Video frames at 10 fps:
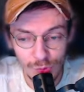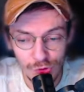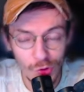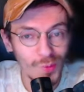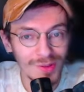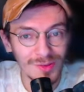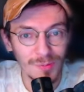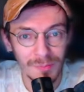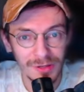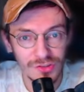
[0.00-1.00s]
show in the
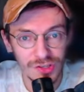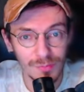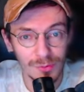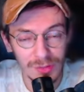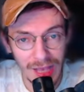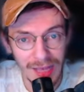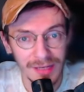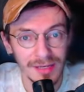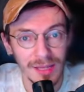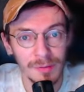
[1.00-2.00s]
public chess pool
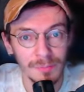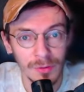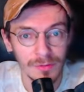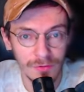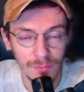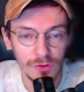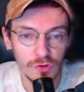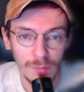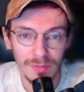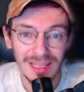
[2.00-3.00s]
and can be bought from the
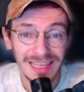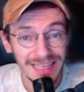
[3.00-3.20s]
shop.